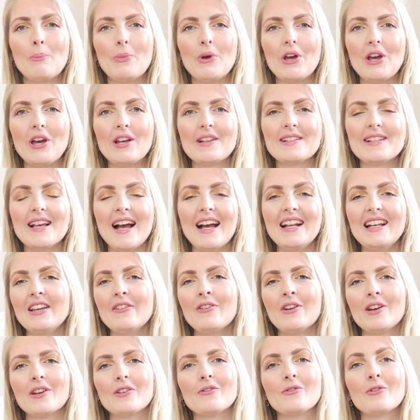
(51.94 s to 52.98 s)
but I
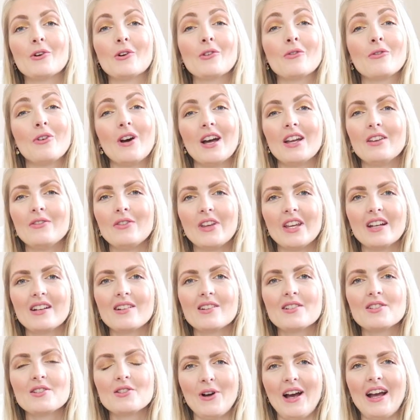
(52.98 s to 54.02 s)
live here for five
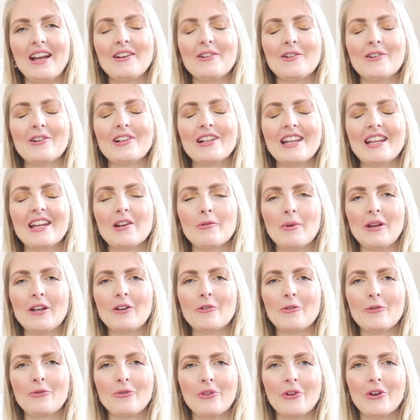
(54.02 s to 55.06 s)
years so I know a little bit
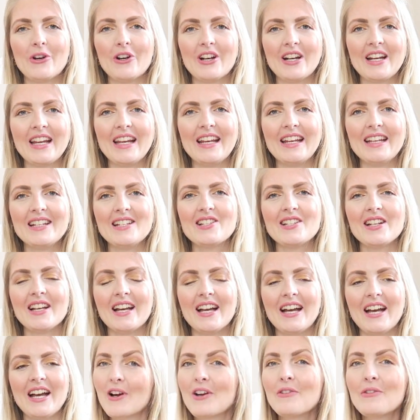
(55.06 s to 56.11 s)
of Turkish.
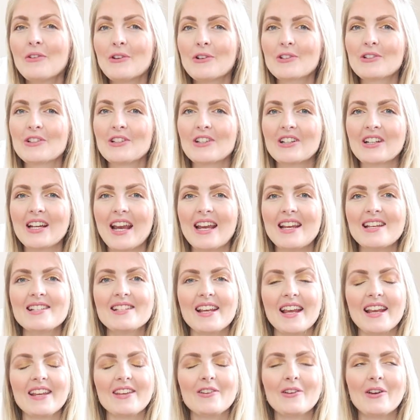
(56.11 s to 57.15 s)
Uh, so if you're
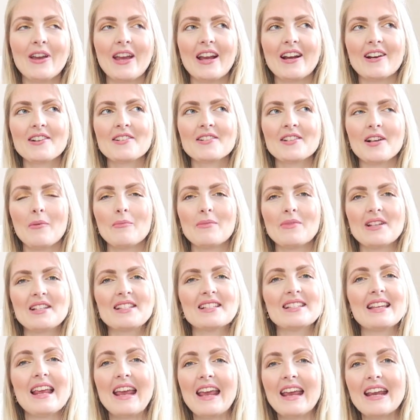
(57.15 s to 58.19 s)
Turkish and you hear some
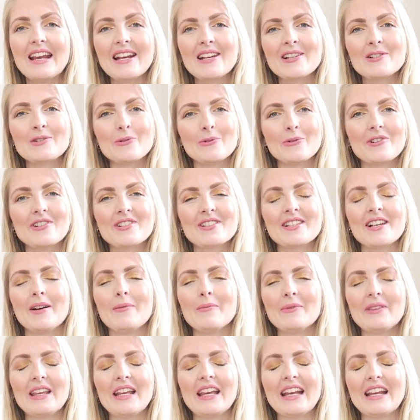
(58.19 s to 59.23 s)
mistakes or
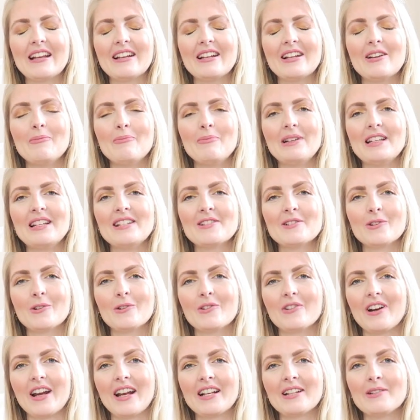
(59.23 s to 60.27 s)
something, uh, please
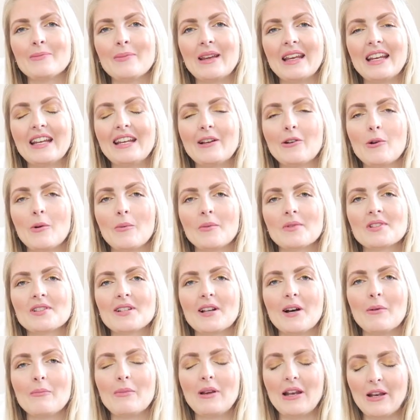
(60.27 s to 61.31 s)
correct me in the comments
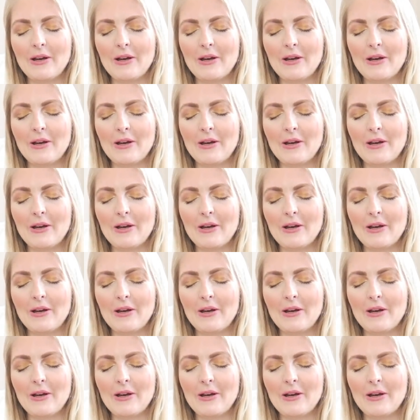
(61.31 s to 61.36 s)
down